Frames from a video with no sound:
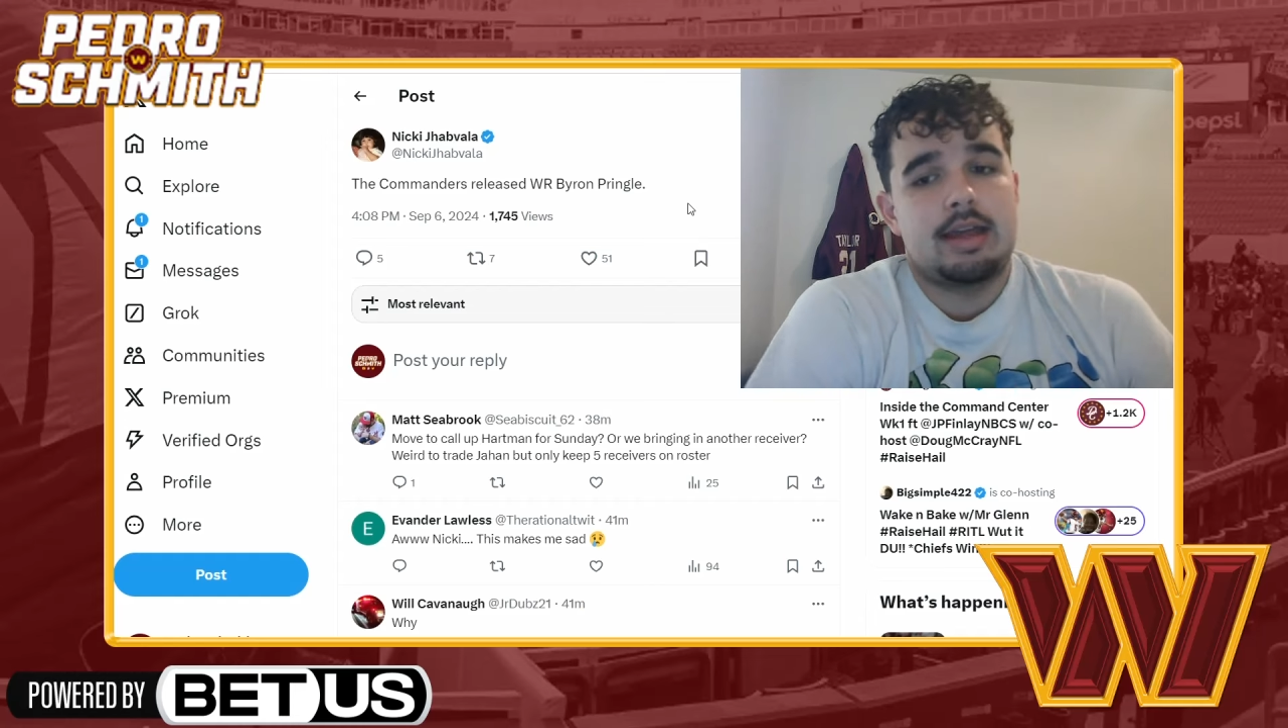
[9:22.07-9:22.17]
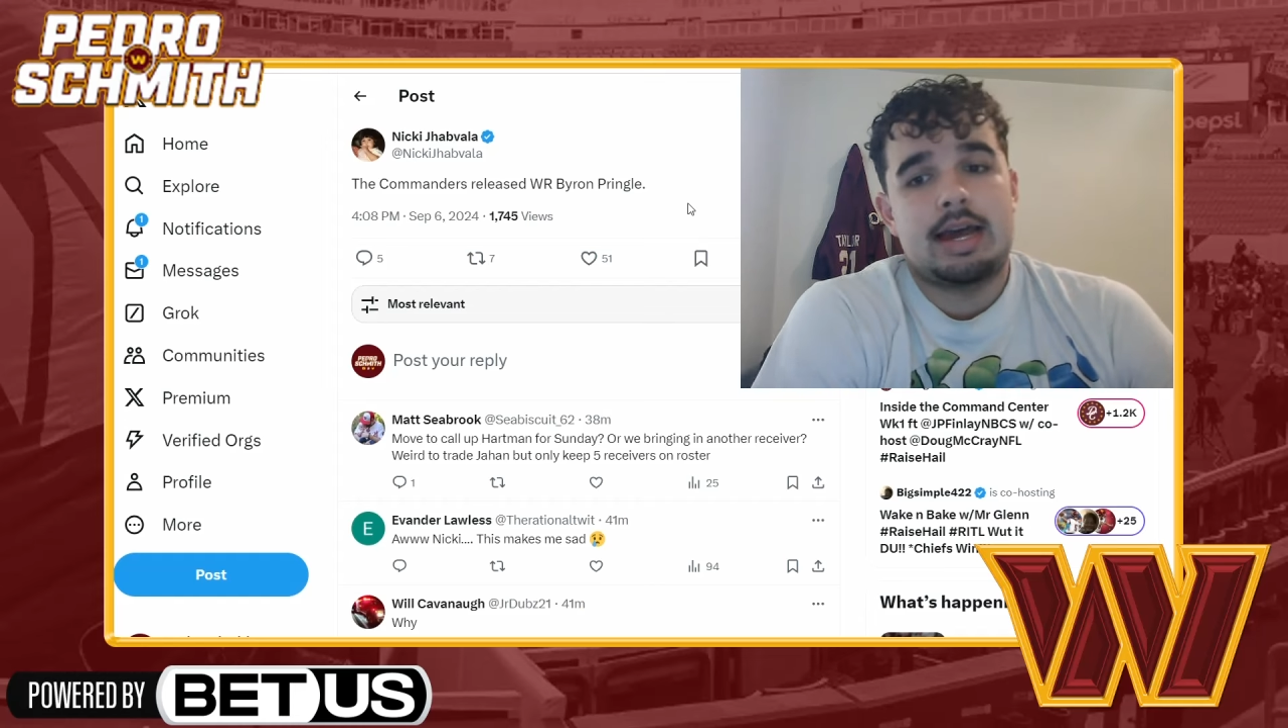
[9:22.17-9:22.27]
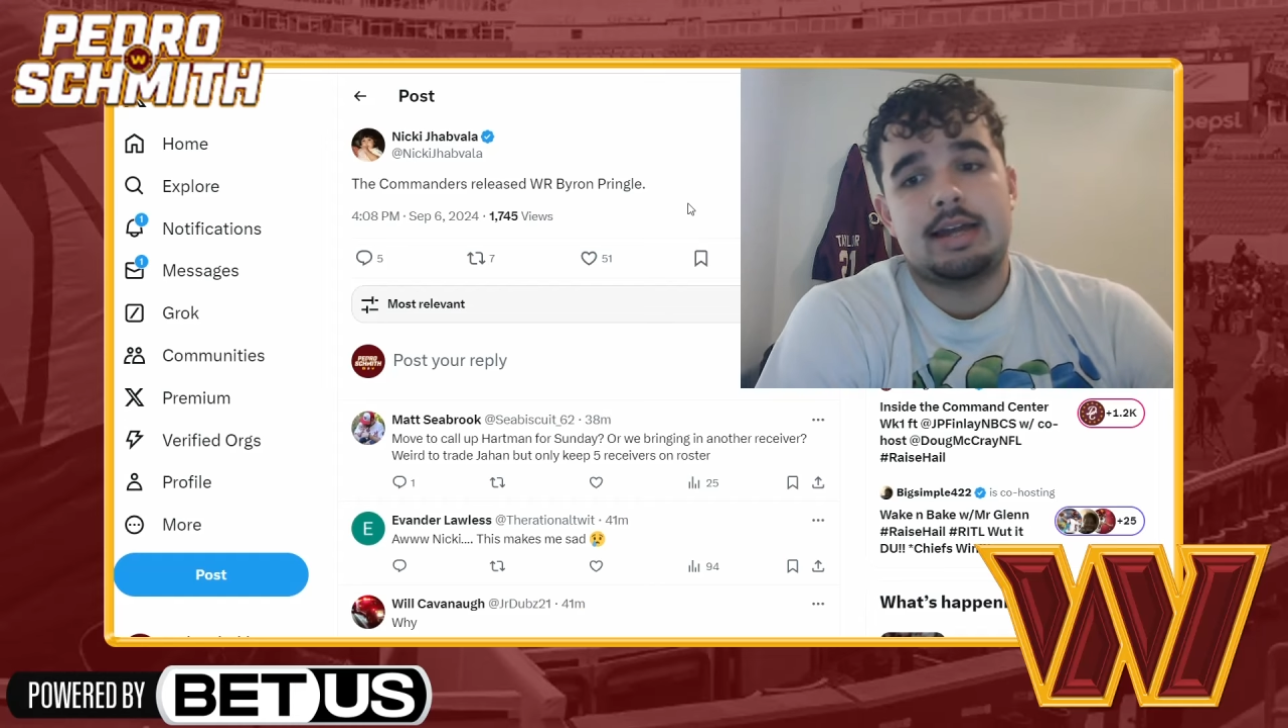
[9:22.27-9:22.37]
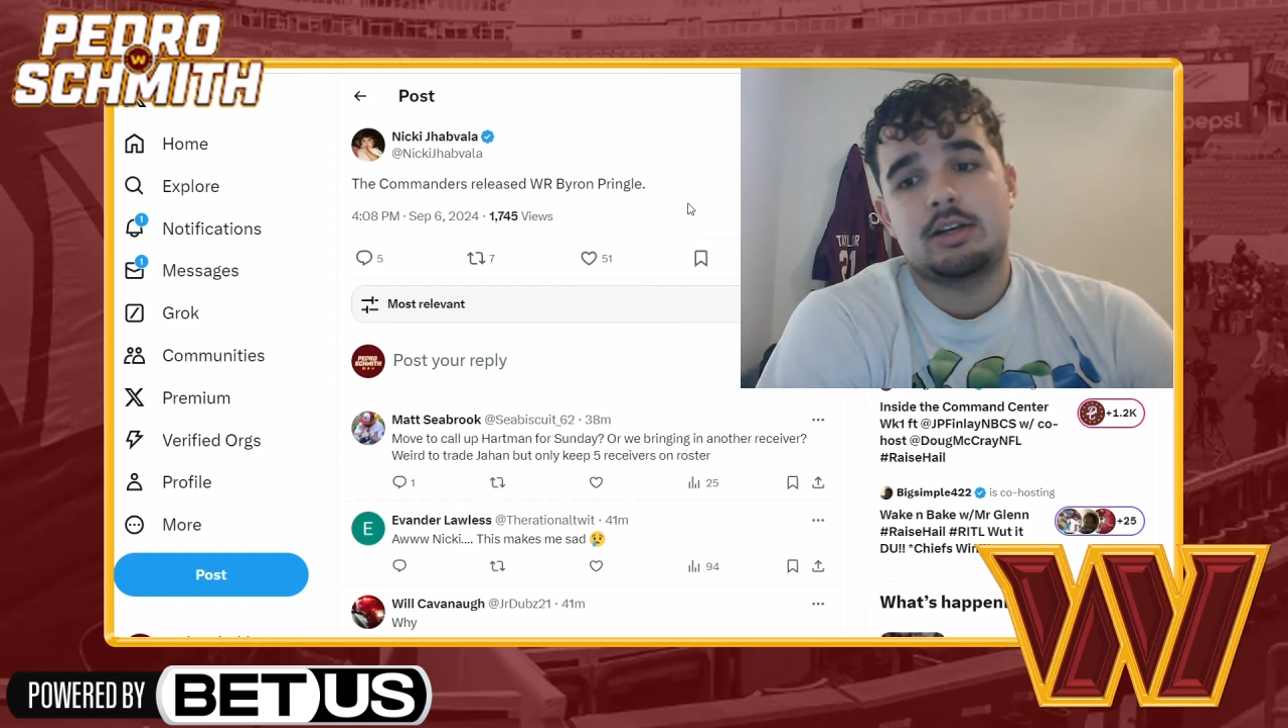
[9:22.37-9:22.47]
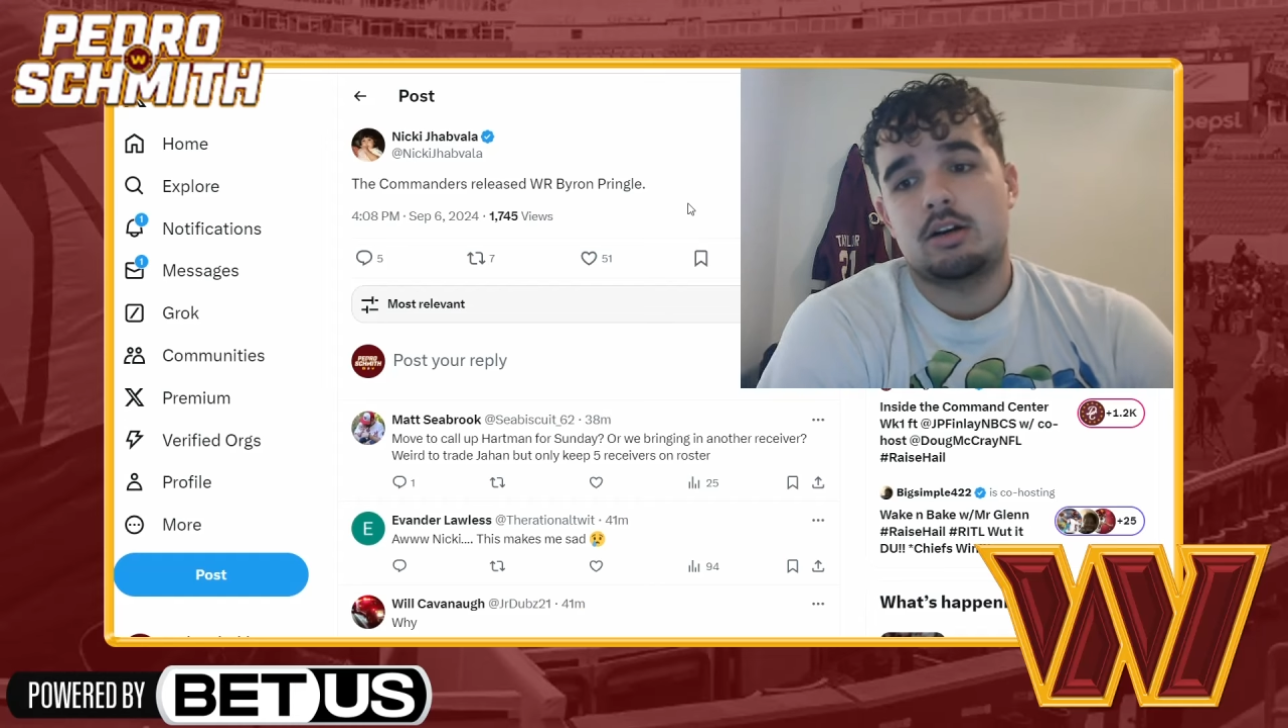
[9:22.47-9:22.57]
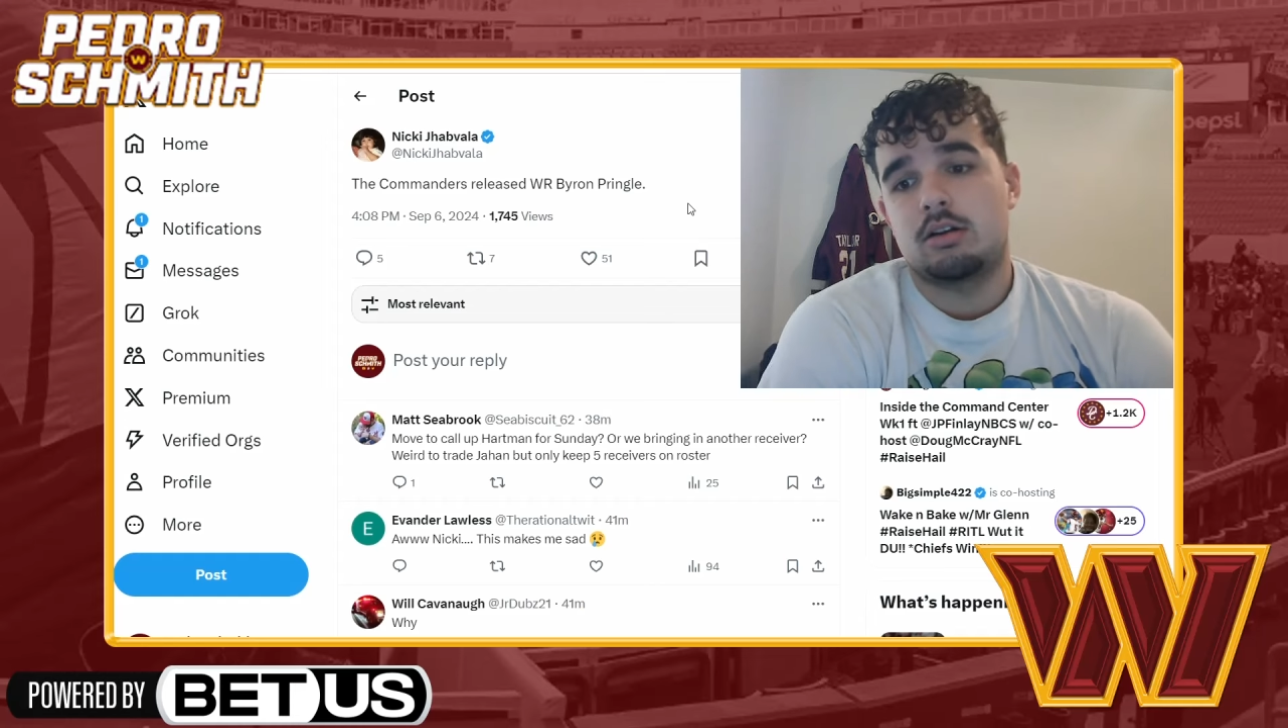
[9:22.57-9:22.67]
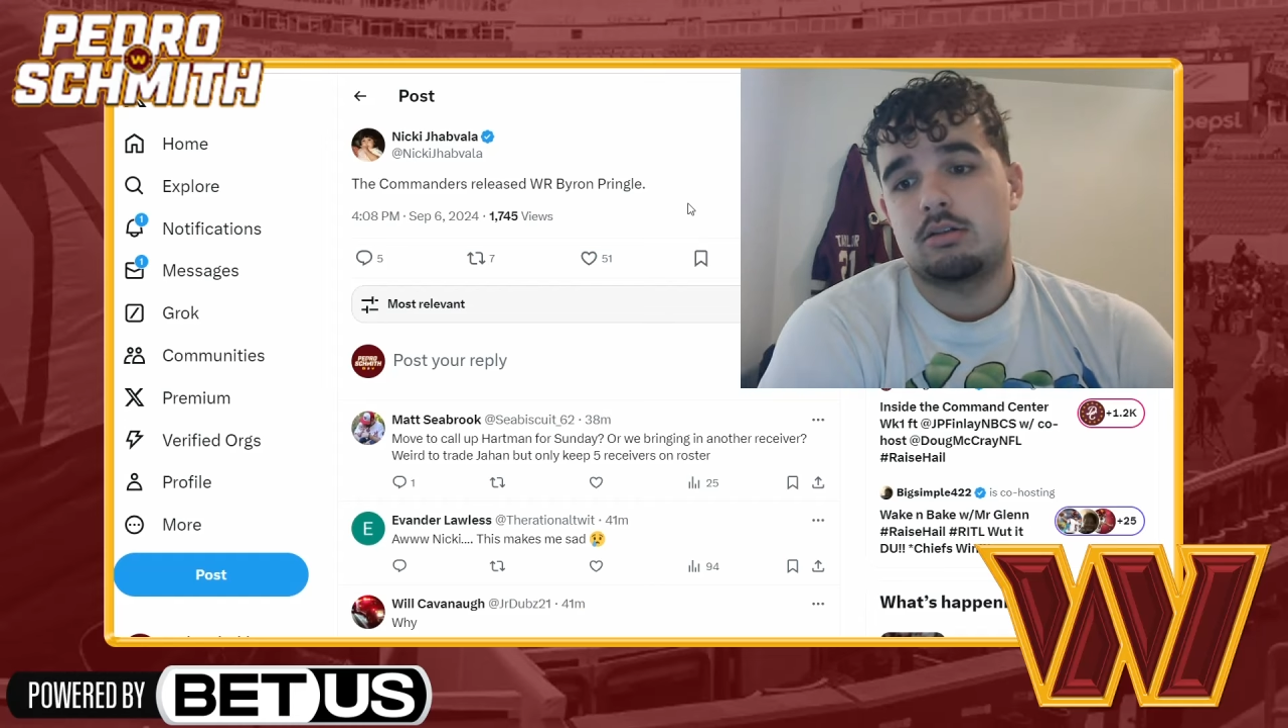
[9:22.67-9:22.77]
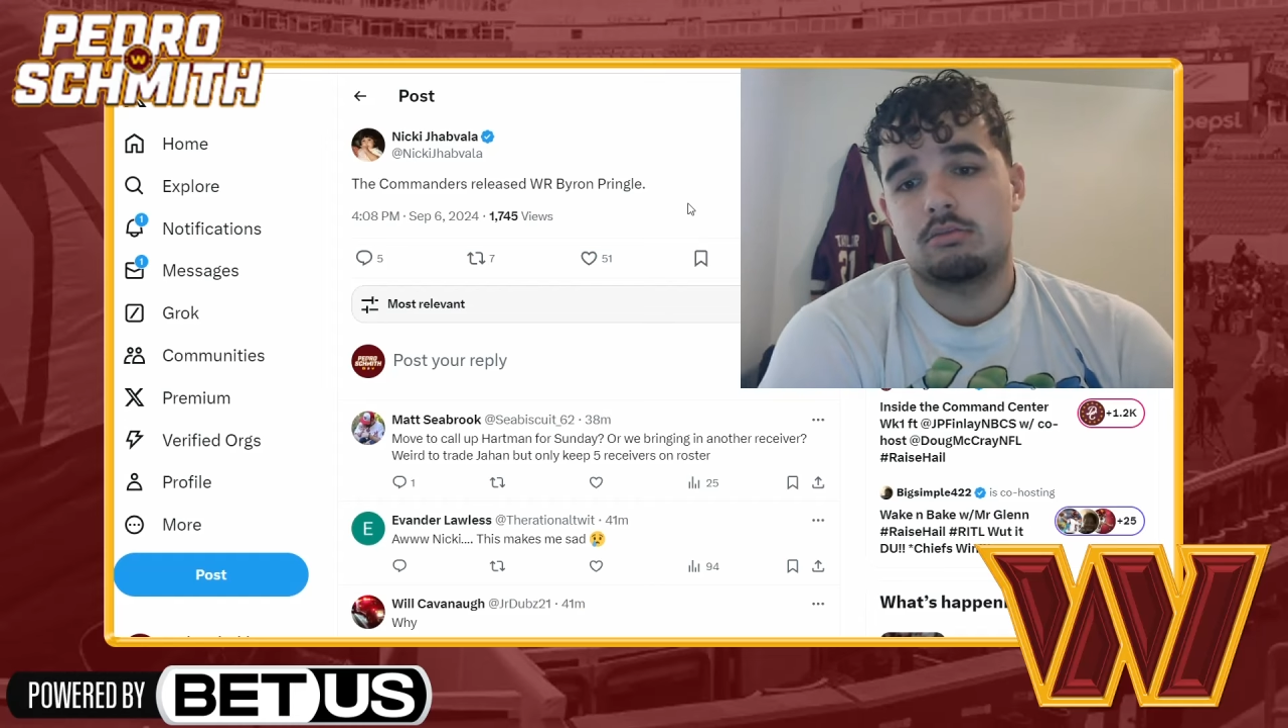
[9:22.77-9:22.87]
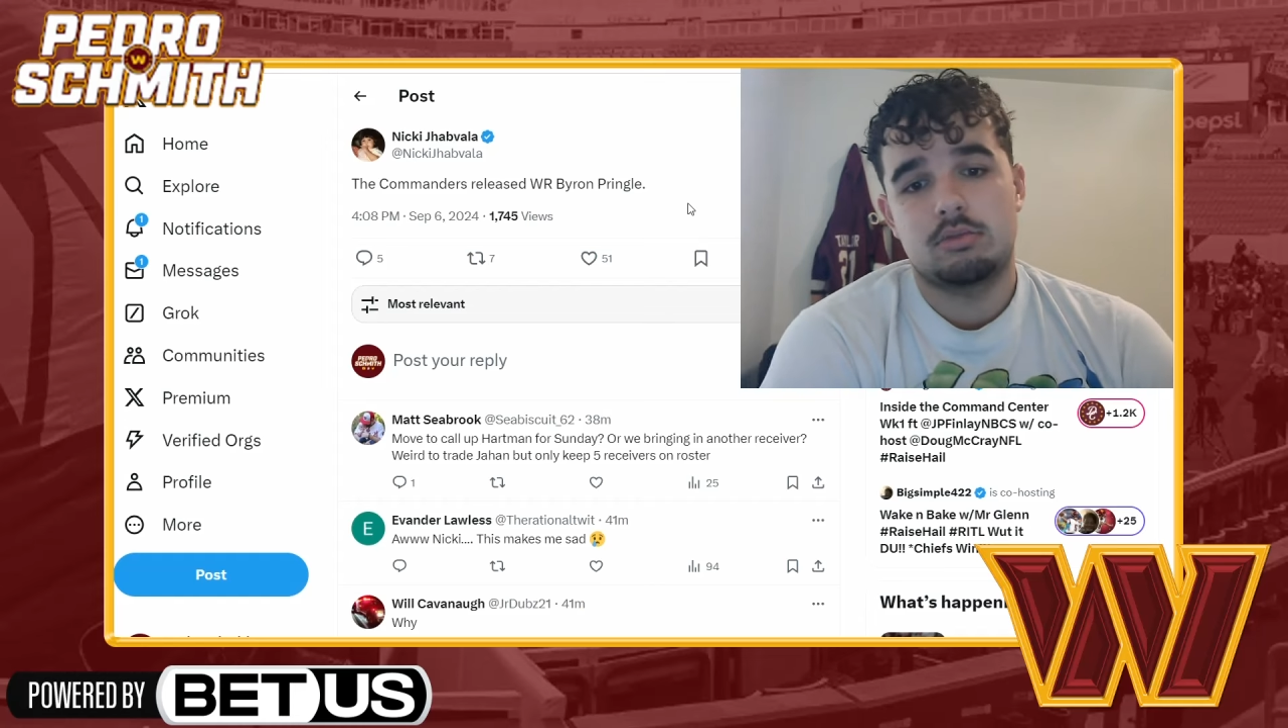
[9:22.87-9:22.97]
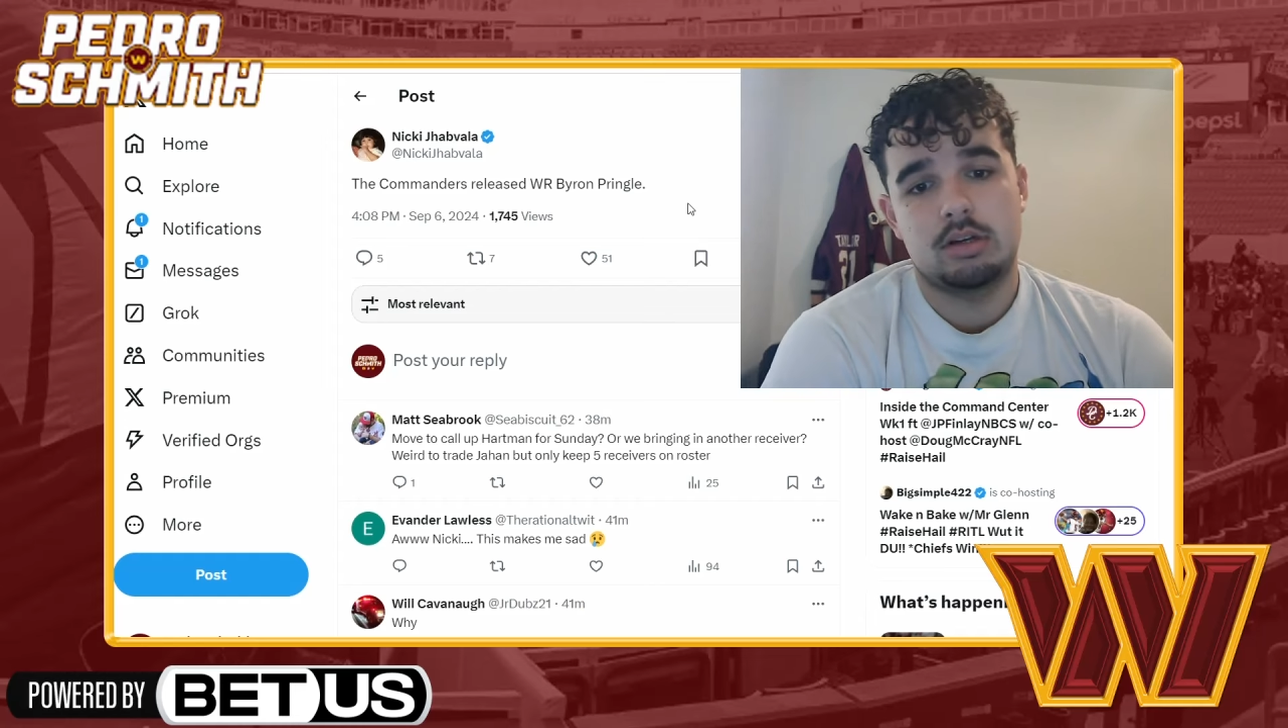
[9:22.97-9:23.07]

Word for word: that or